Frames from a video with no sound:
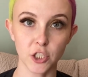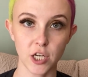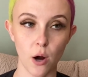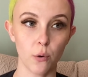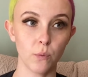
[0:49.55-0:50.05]

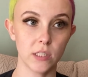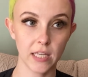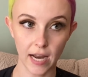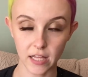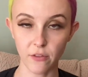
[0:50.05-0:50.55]
shower was
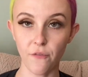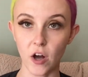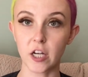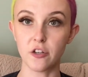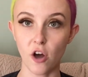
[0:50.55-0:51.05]
getting the
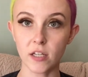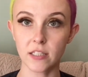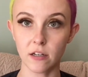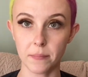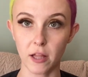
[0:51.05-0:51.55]
fucking knots
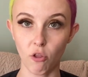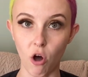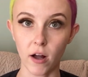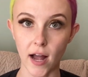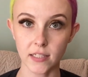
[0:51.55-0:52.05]
out of my
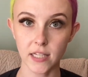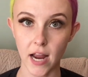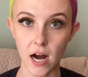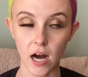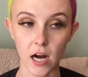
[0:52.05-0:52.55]
long ass
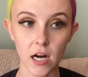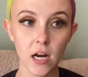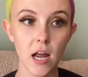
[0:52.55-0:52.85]
hair